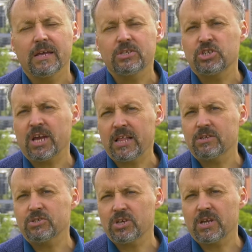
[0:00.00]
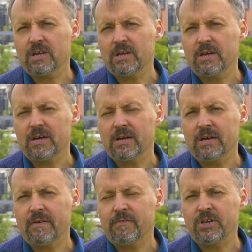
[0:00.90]
and challenging uh,
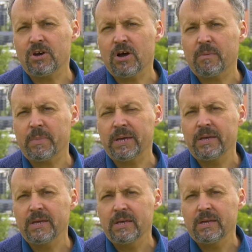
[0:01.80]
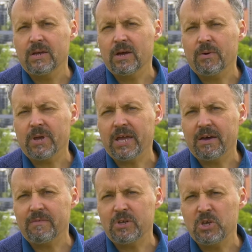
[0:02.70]
every dogma. Uh, we
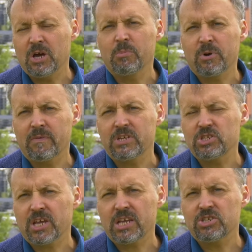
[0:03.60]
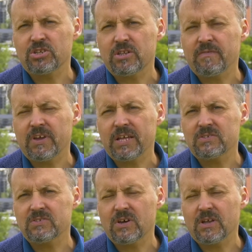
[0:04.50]
have a number of educational
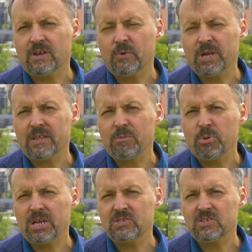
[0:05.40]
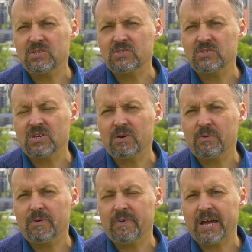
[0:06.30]
events on a weekly basis uh,
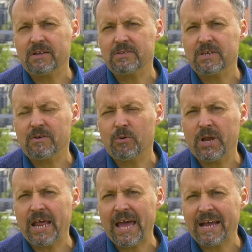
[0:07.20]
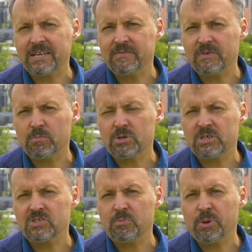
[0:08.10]
where faculty are quite active in
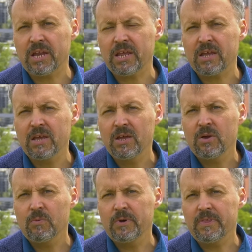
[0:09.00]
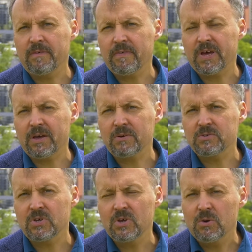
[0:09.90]
participating with the
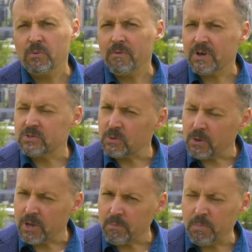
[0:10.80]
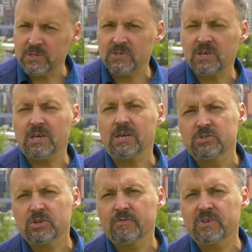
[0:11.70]
fellows. We've also got a busy
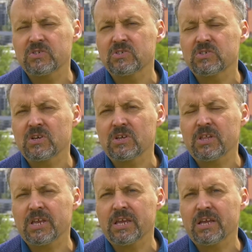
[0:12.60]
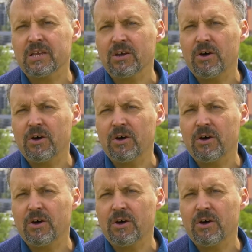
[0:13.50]
service, clinic, and